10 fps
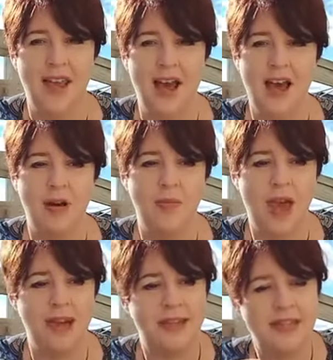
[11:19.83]
And
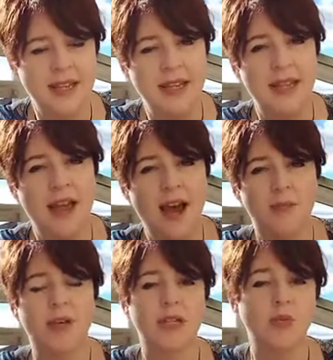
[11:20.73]
syncing up,
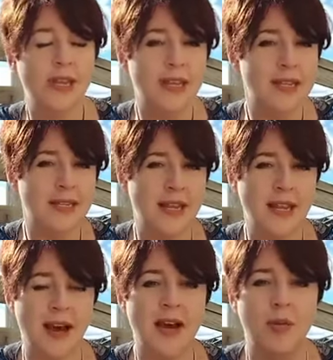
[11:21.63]
because we can
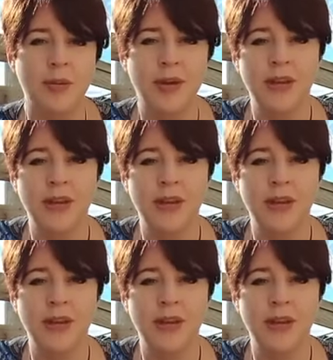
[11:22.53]
sync up